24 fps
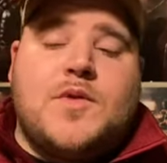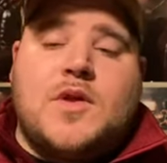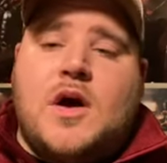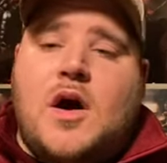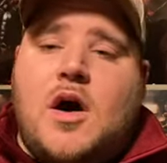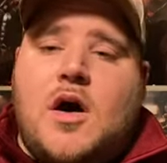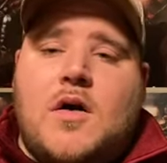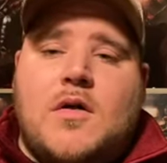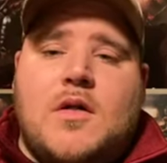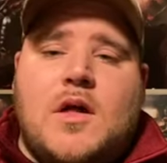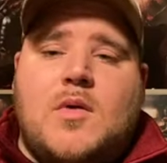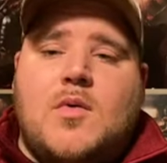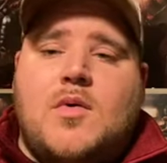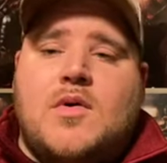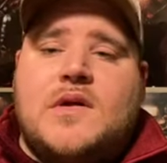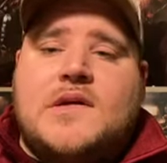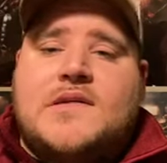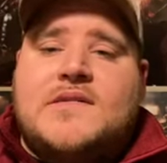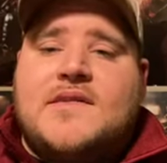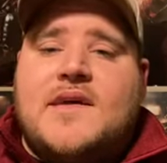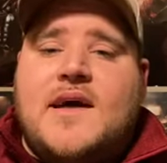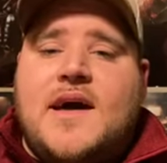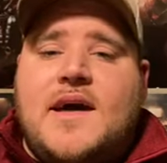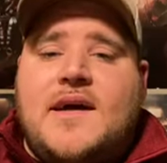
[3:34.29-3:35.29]
All I want to
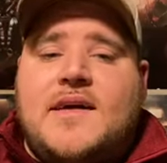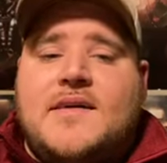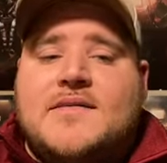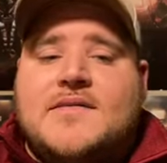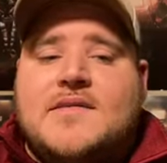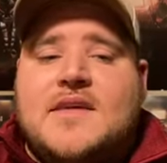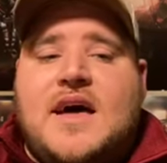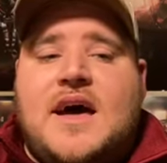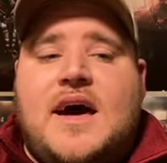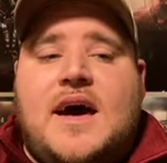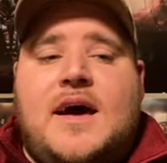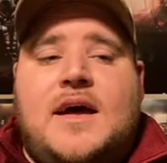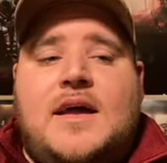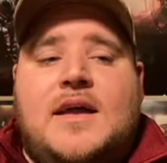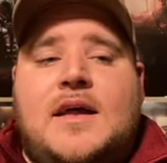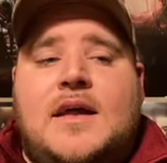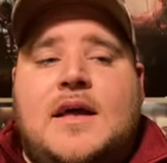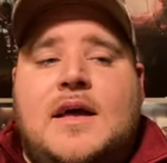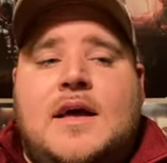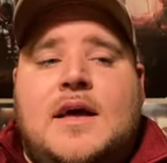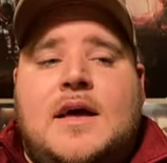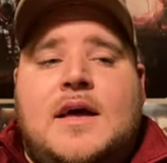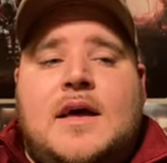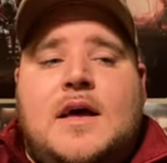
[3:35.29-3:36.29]
say is that
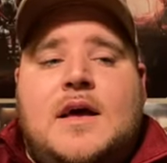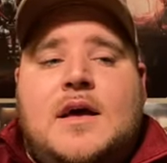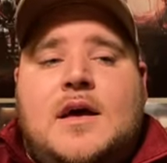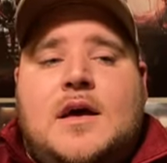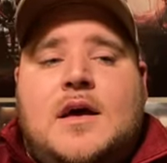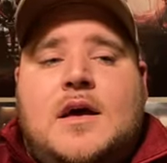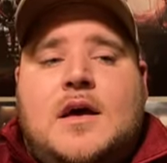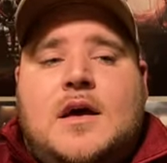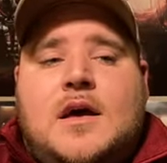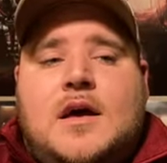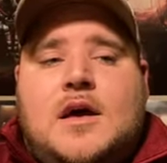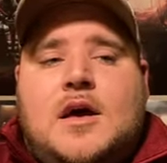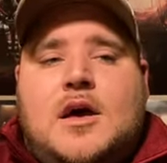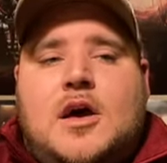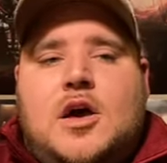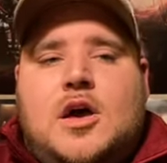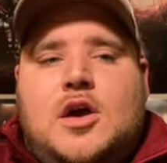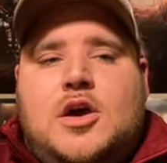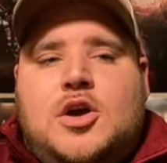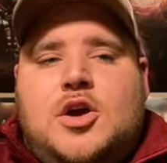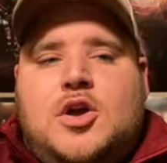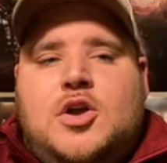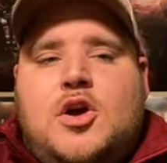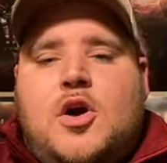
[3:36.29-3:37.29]

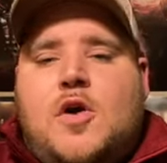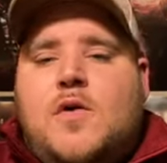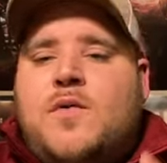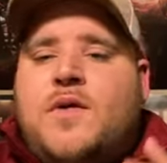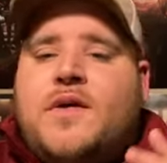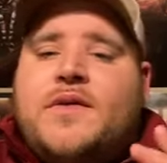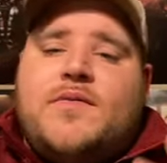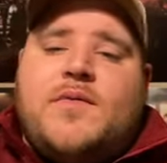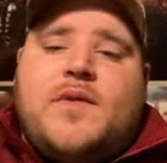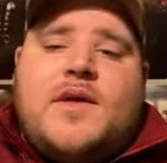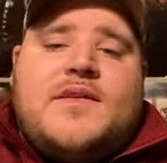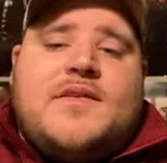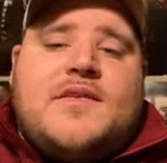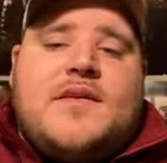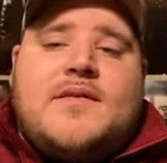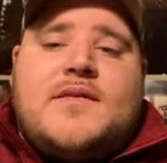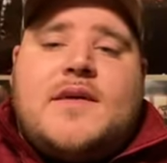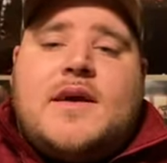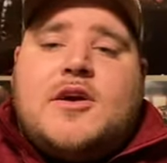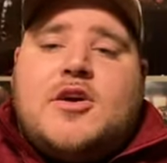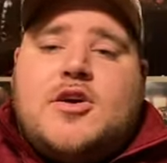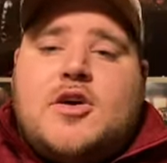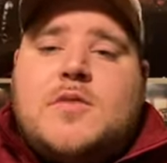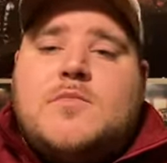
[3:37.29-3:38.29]
this is a
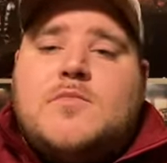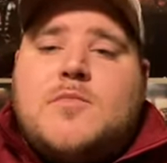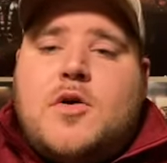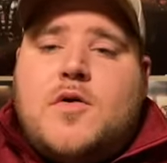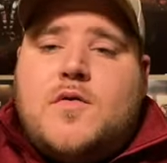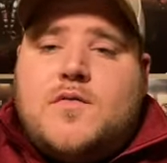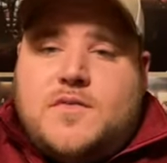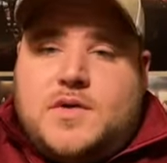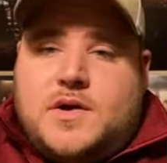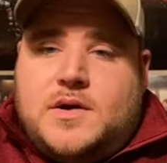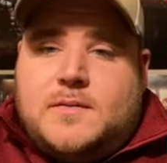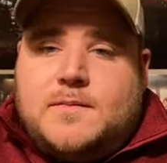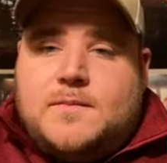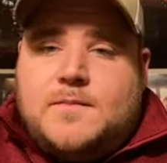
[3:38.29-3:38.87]
good movie.